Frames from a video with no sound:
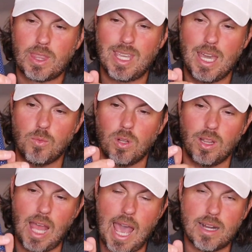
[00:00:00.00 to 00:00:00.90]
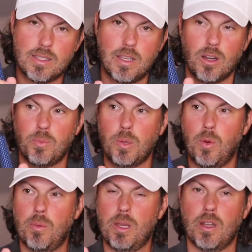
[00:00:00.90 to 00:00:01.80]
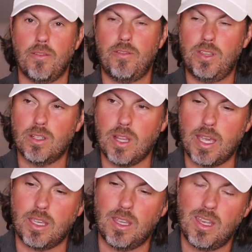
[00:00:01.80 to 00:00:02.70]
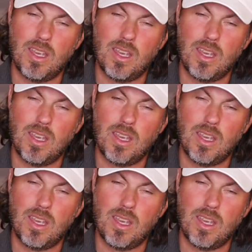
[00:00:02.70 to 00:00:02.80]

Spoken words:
and relaxed there. We want to be able to feel like